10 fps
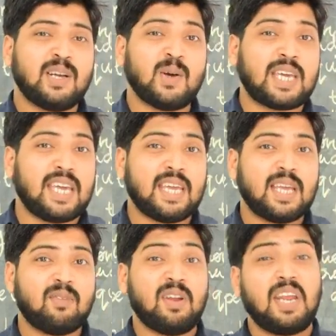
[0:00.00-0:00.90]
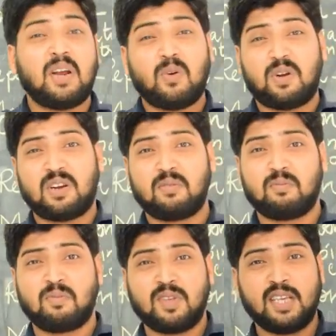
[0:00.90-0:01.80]
Okay, very good.
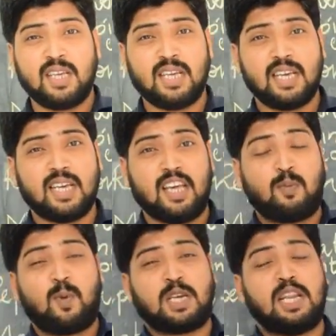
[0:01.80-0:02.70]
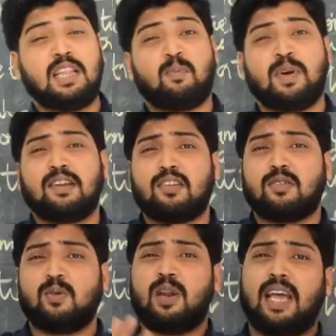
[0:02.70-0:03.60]
Especially the
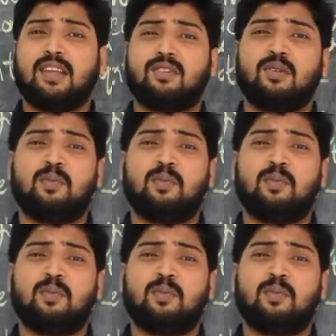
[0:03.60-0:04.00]
persons who likes